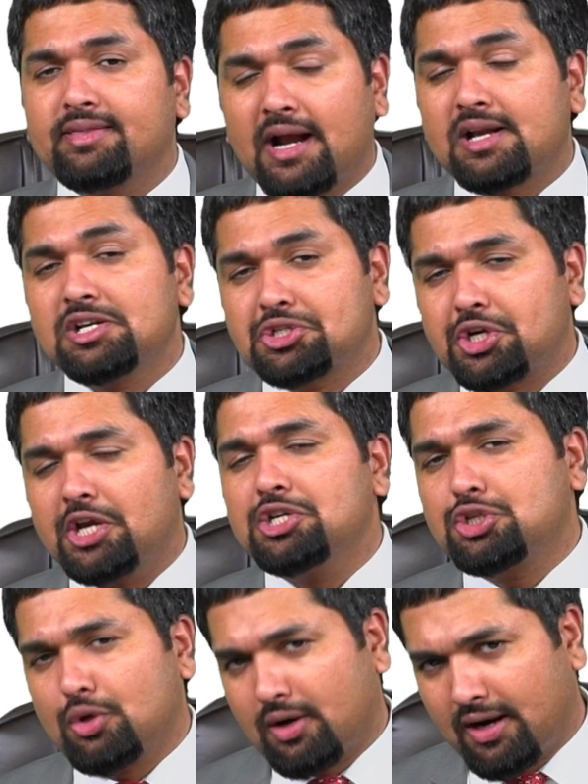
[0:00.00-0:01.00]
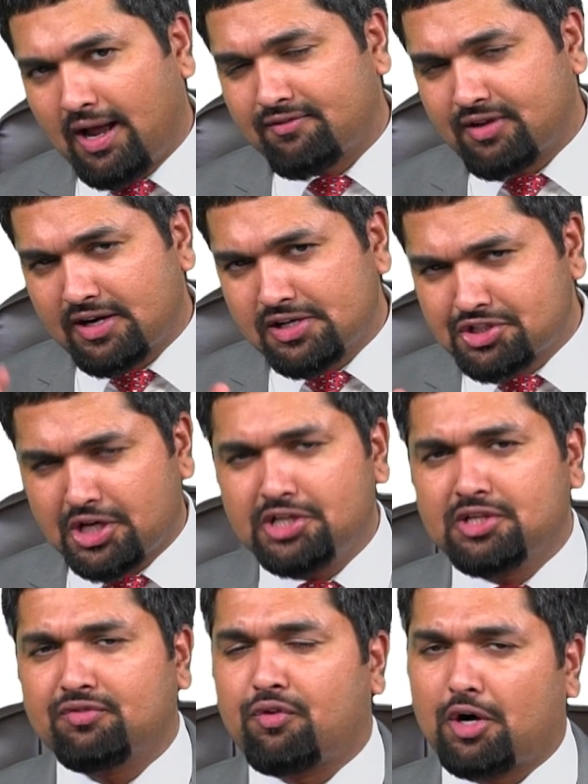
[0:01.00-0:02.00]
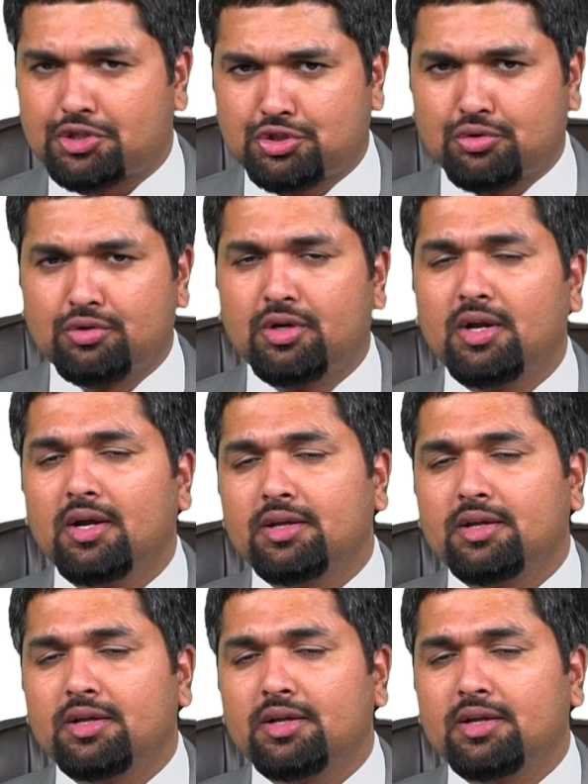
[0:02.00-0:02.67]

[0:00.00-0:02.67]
that will change your life, that will change the fortune,